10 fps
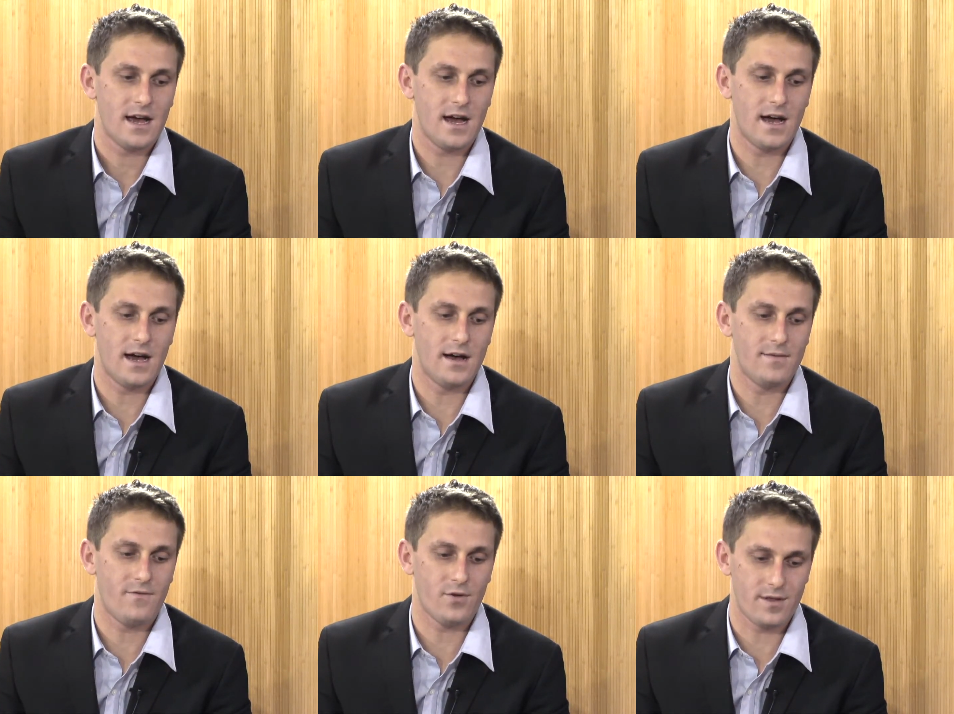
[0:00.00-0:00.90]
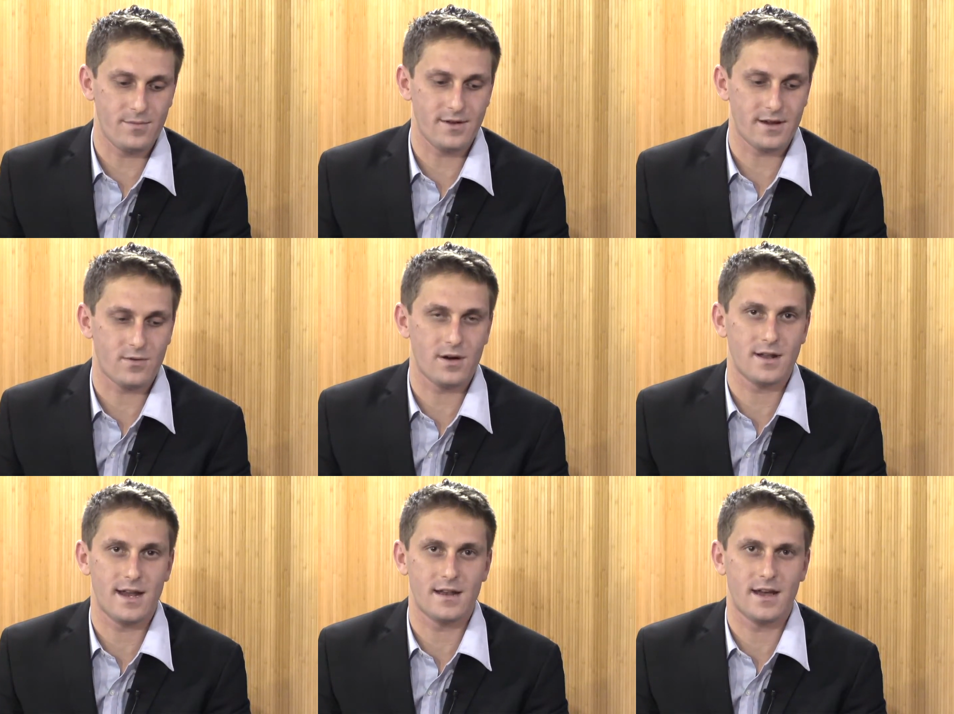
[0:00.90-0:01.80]
for the music
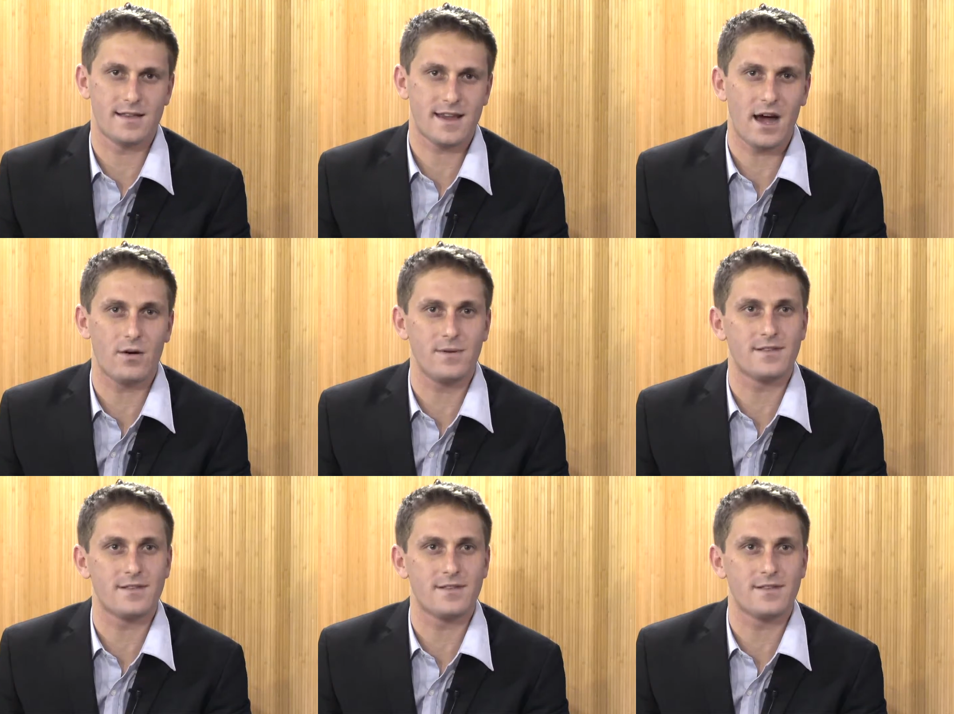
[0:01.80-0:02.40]
world, and Scott will be